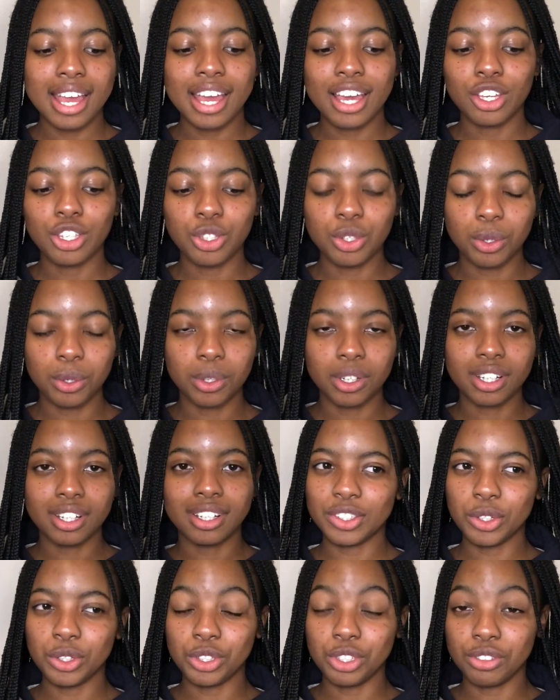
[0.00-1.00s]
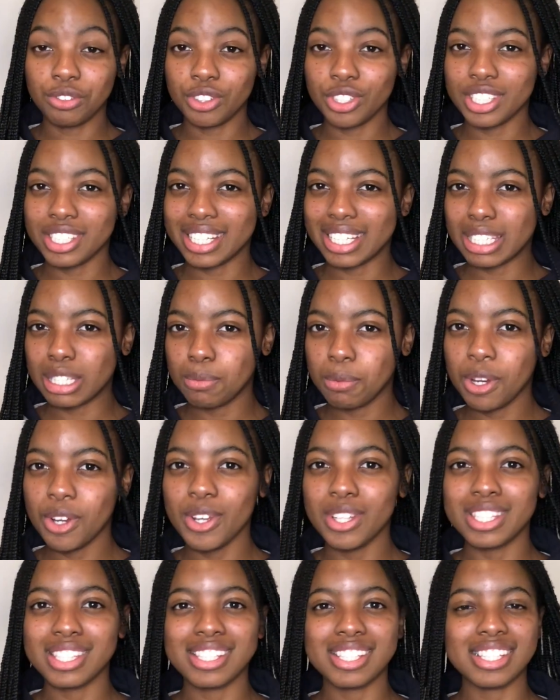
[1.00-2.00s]
your university experience.
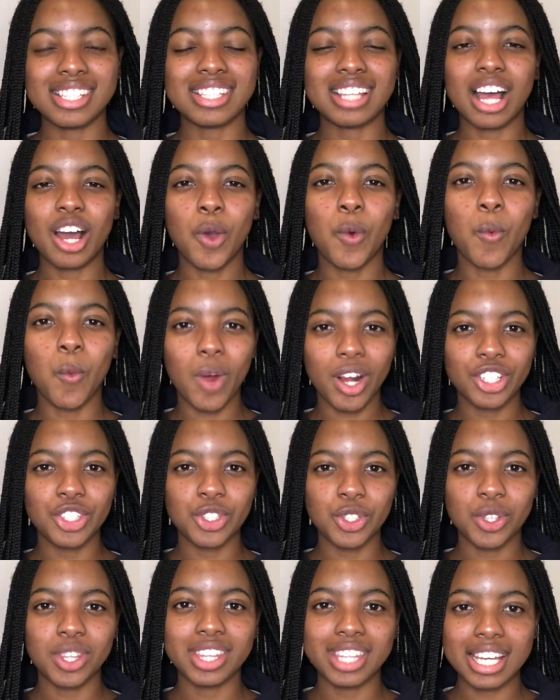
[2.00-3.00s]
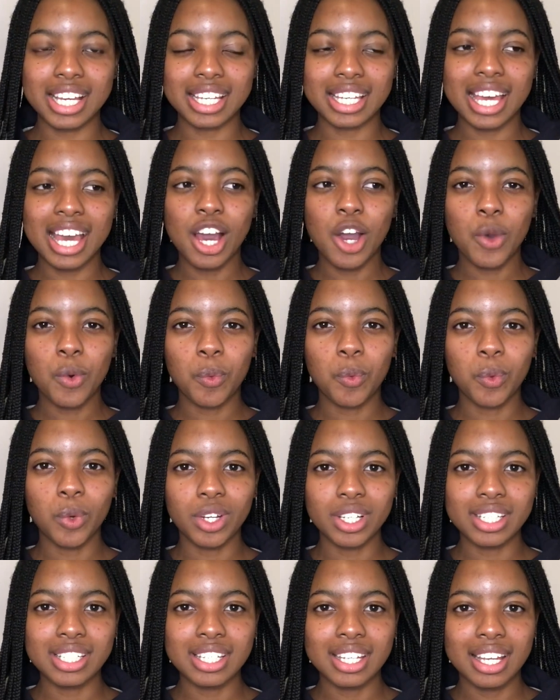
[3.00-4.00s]
This is what you think
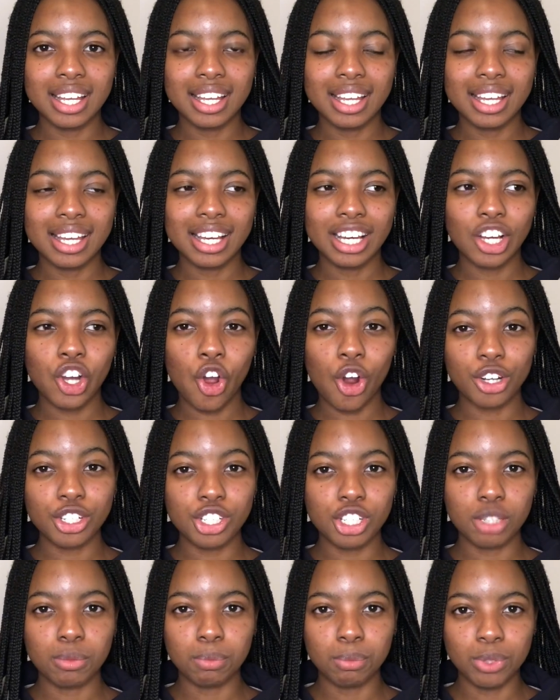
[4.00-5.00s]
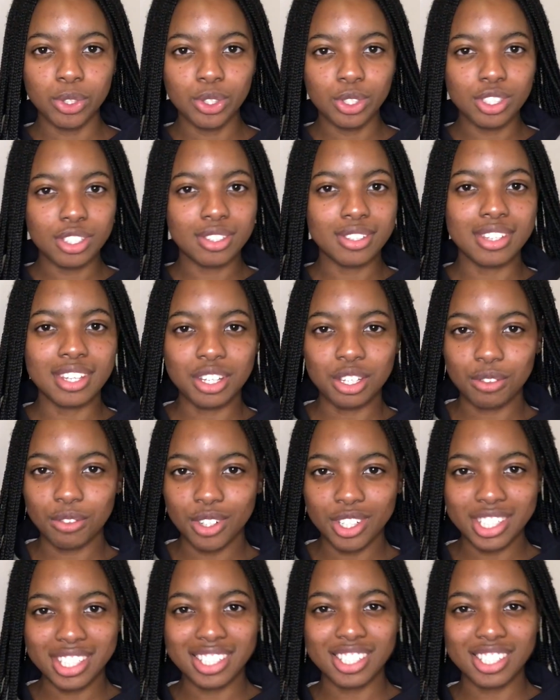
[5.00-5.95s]
would contribute to the university.